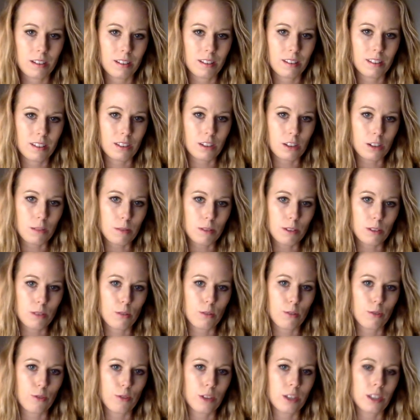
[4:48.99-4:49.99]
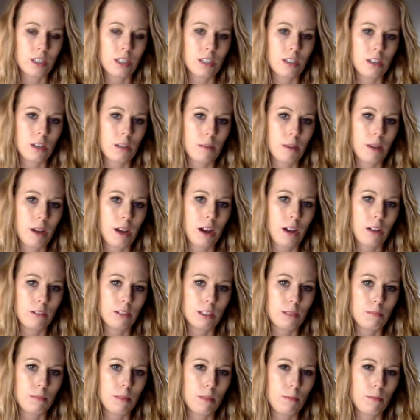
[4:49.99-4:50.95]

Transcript: these old friends, and they talk about how some